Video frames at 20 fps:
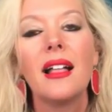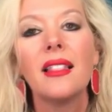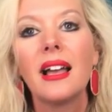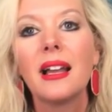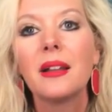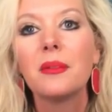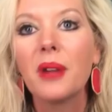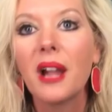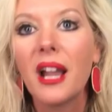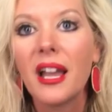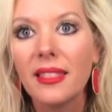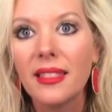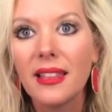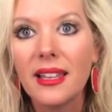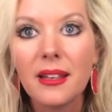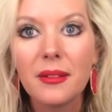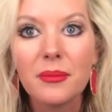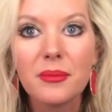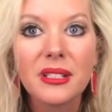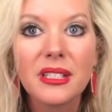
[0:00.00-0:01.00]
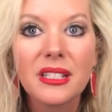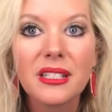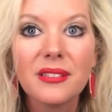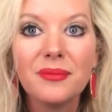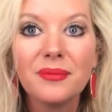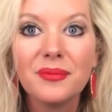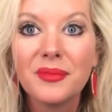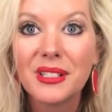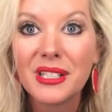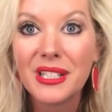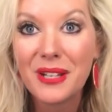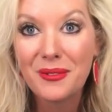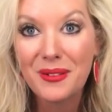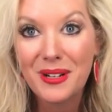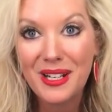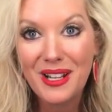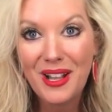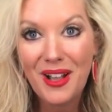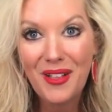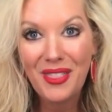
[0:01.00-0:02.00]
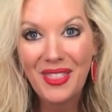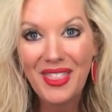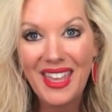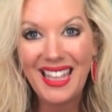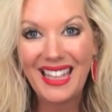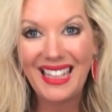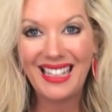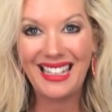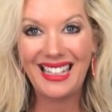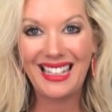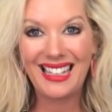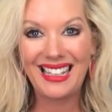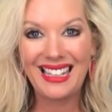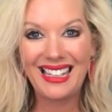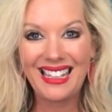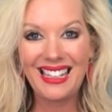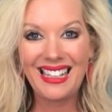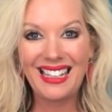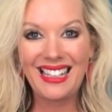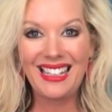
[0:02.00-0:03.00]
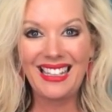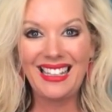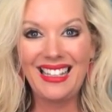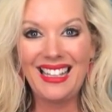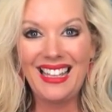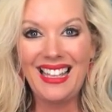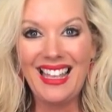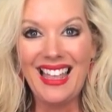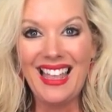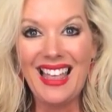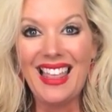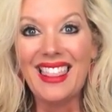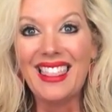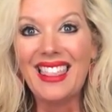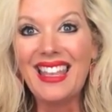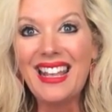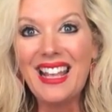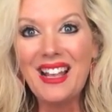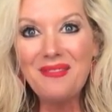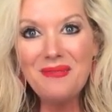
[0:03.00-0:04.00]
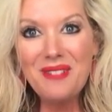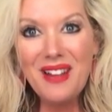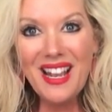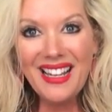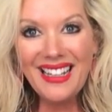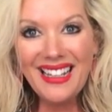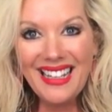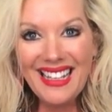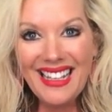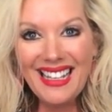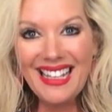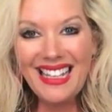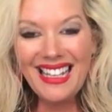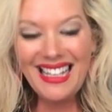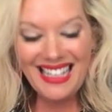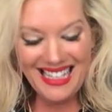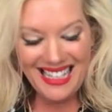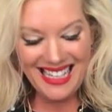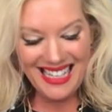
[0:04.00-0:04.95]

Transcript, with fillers: I like bright lips. So what do y'all think? I think I'm ready.